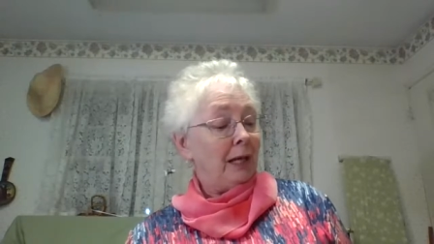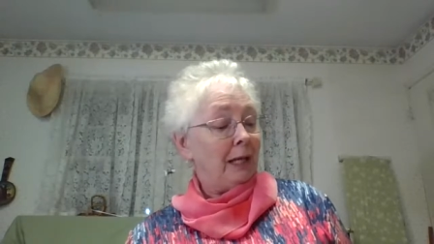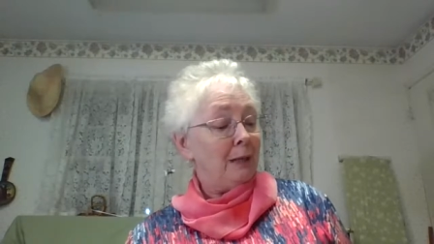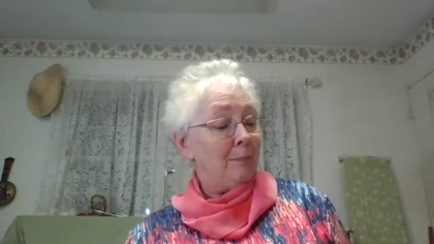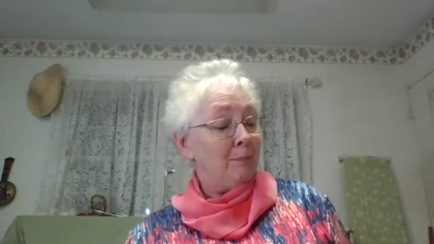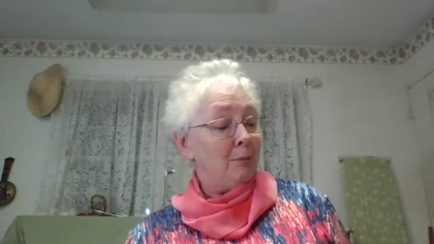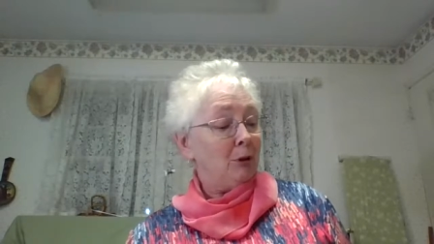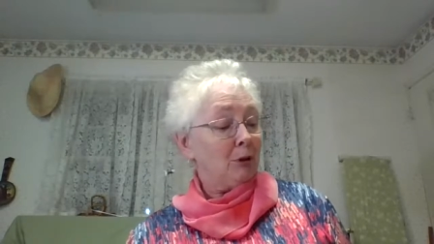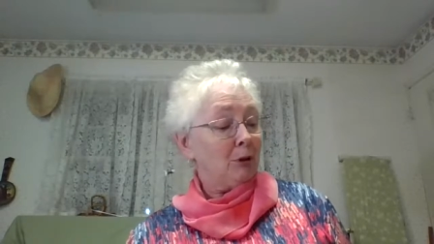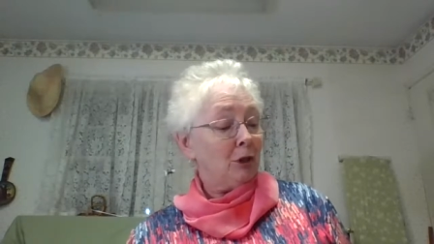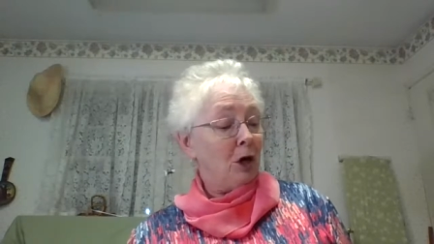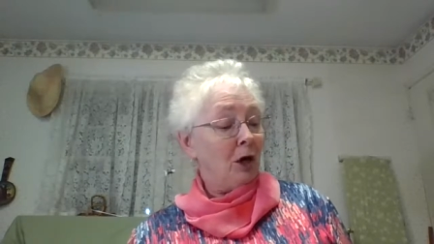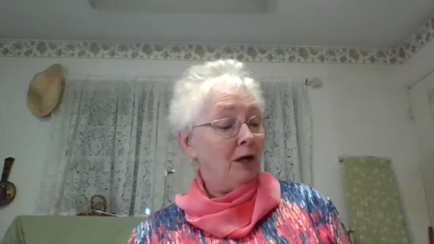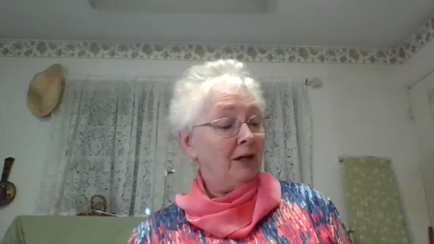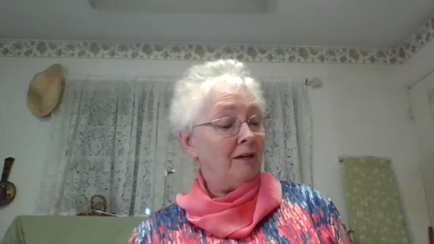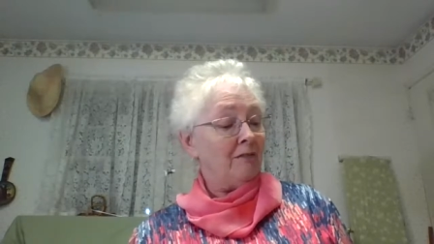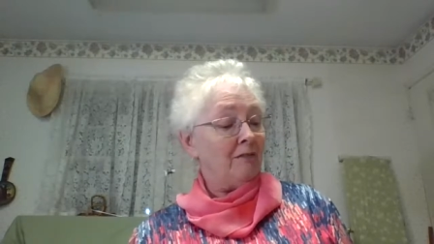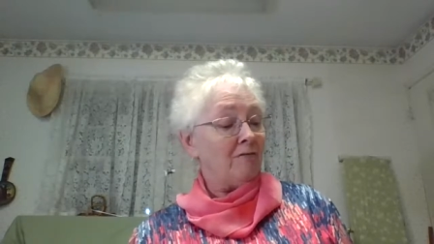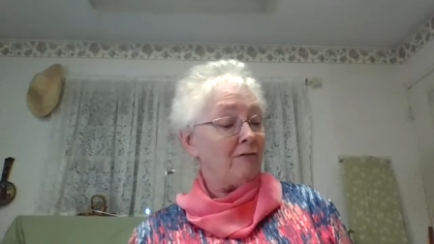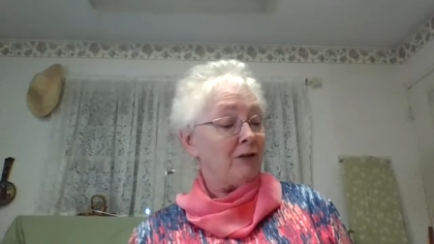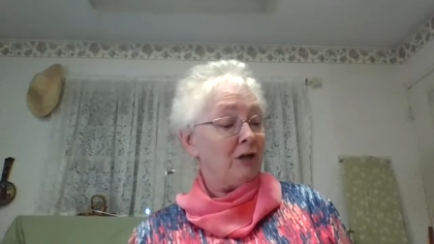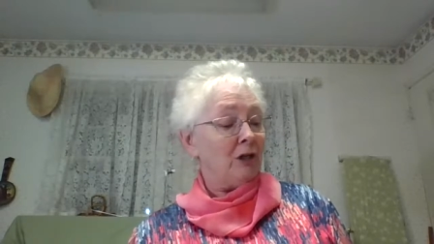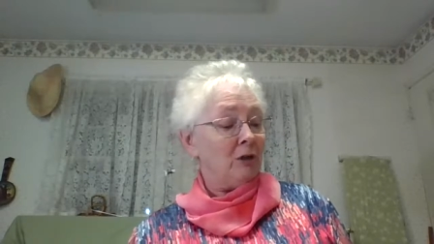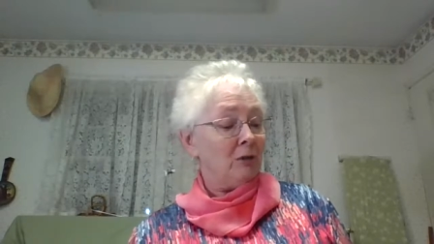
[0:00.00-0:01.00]
He put on
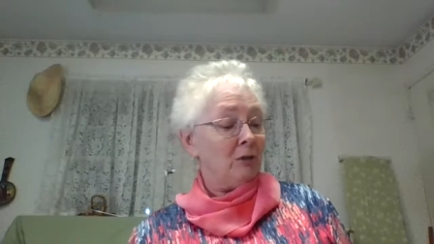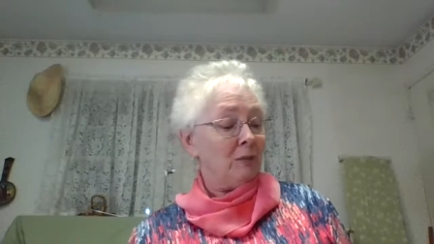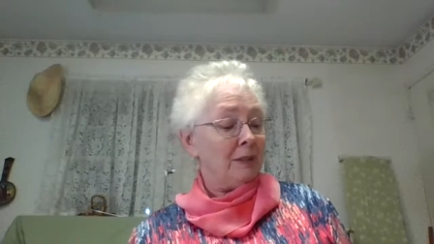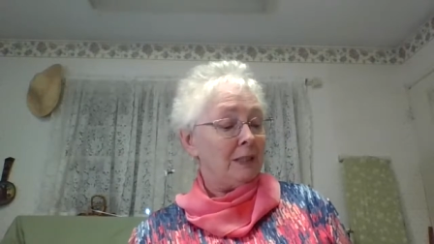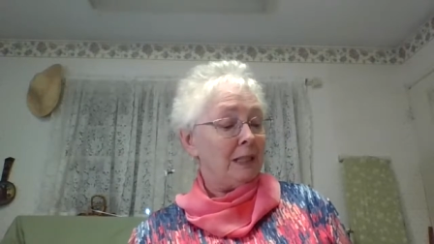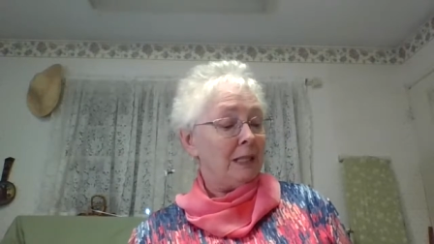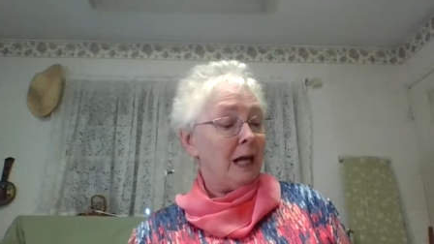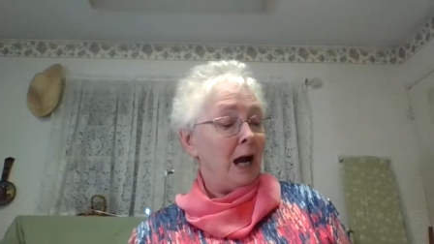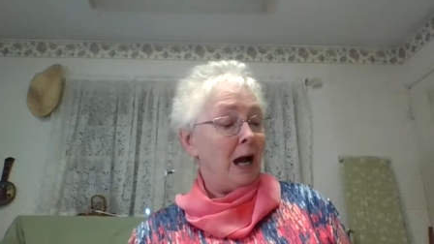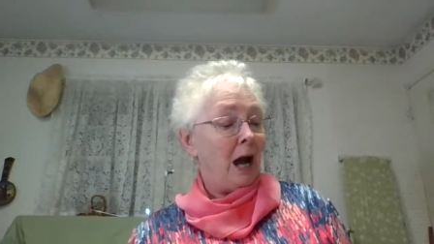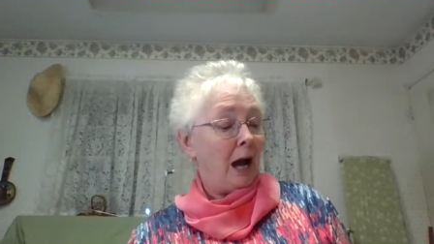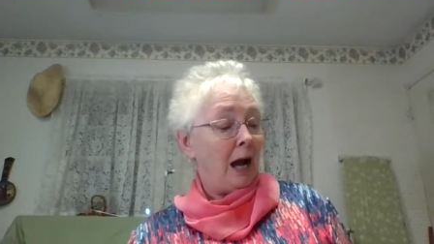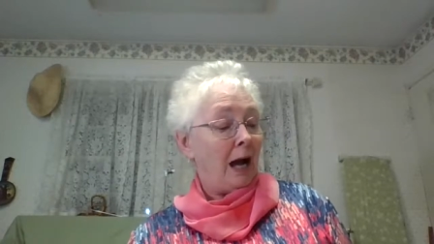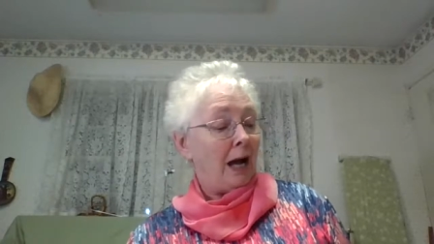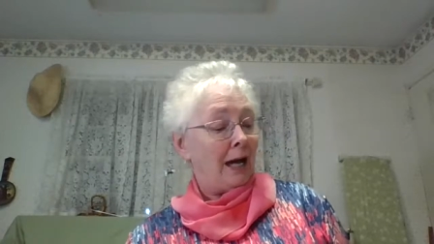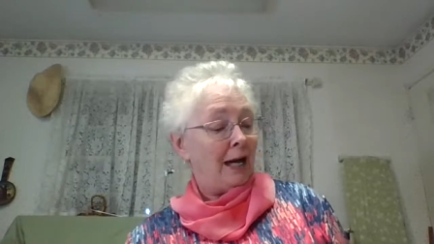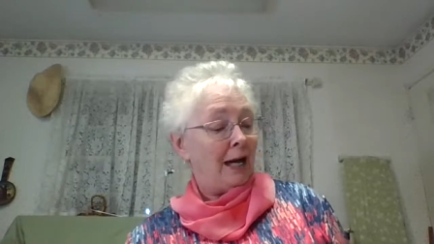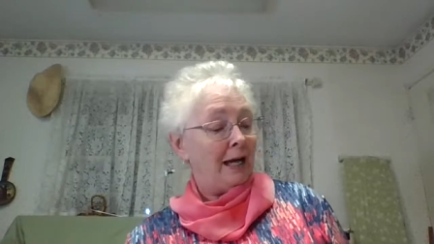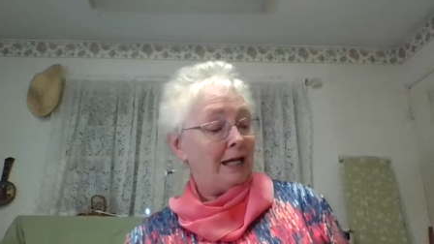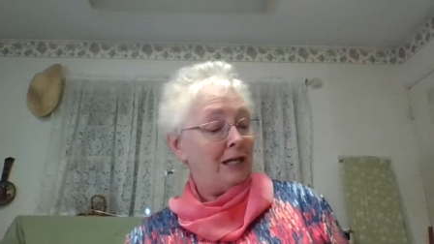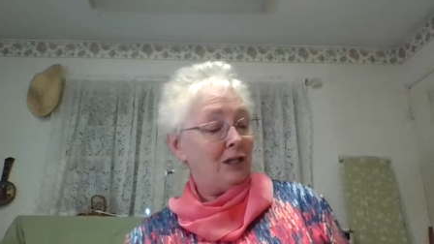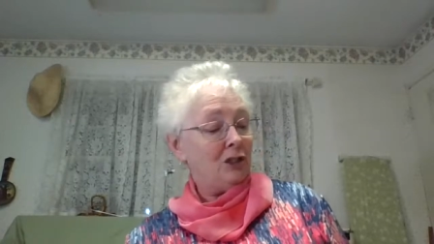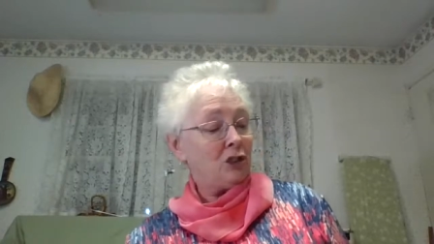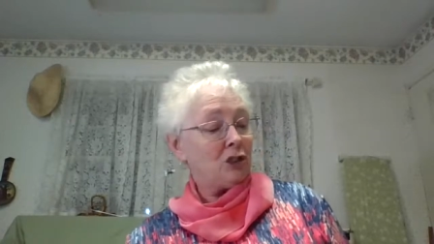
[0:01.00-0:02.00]
a very
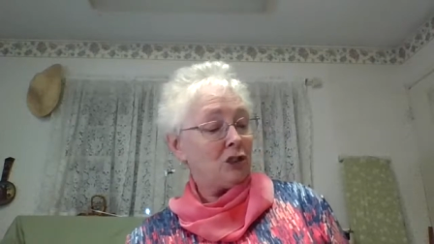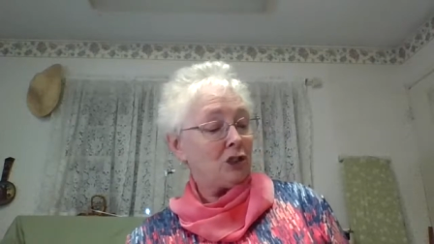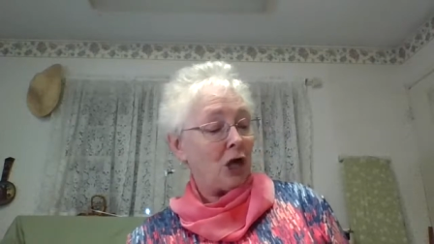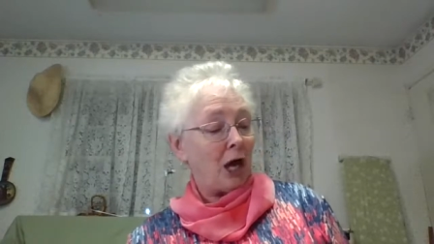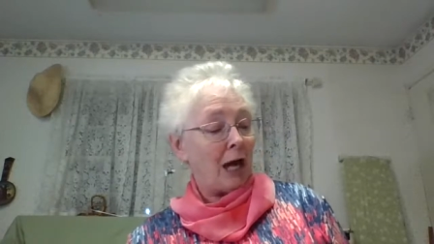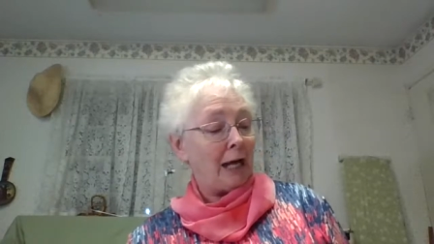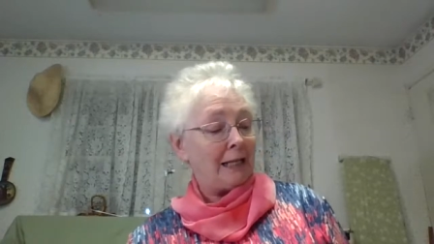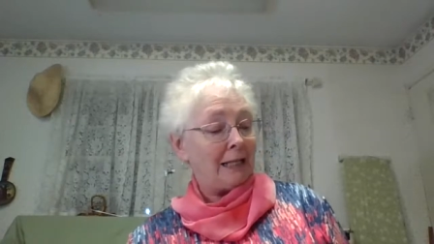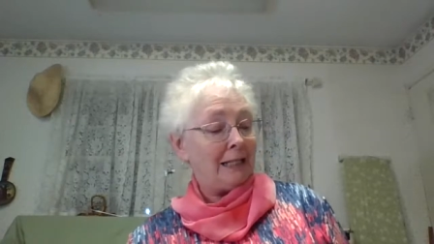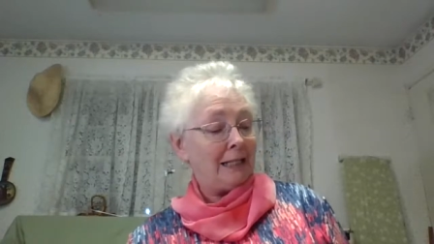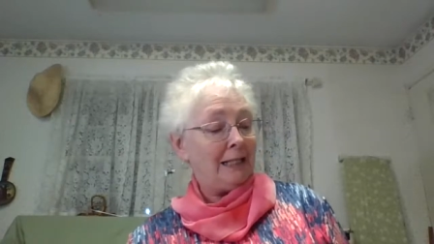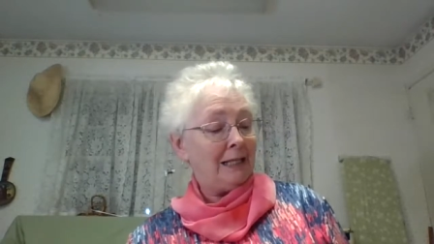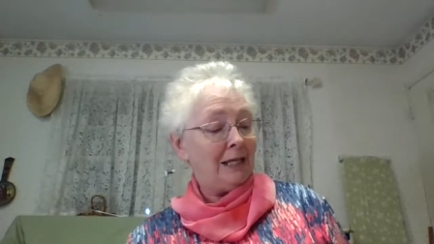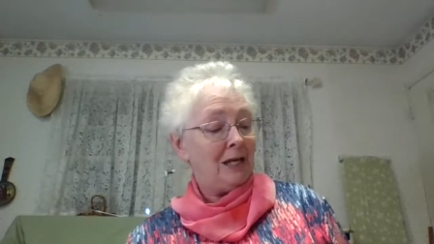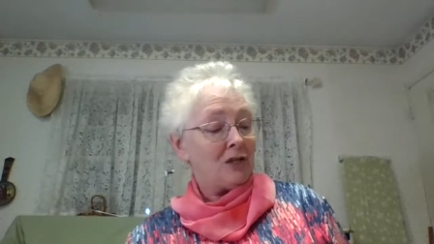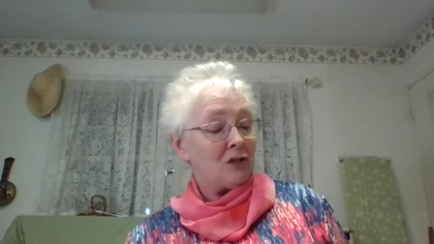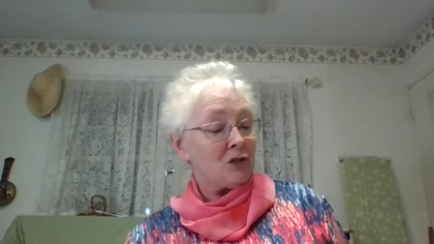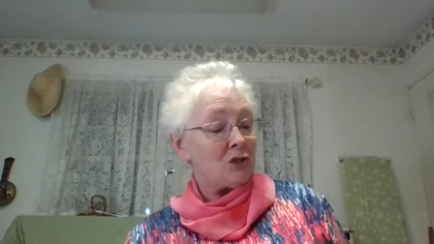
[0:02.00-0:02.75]
high, shiny,